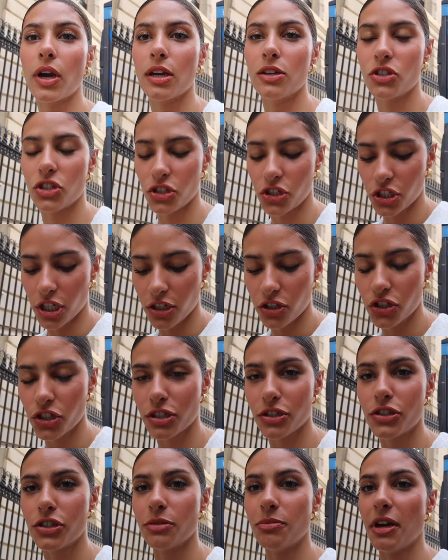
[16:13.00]
Okay, I just changed
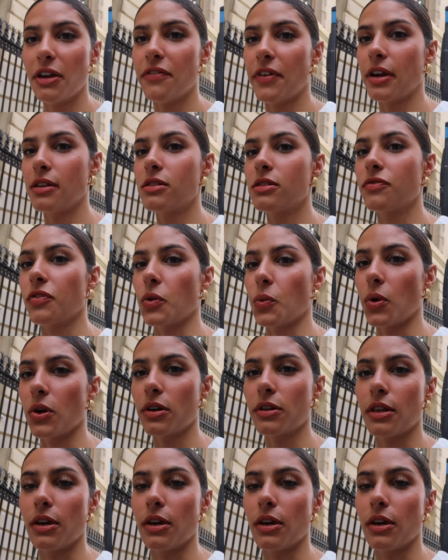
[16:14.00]
into my vest for work.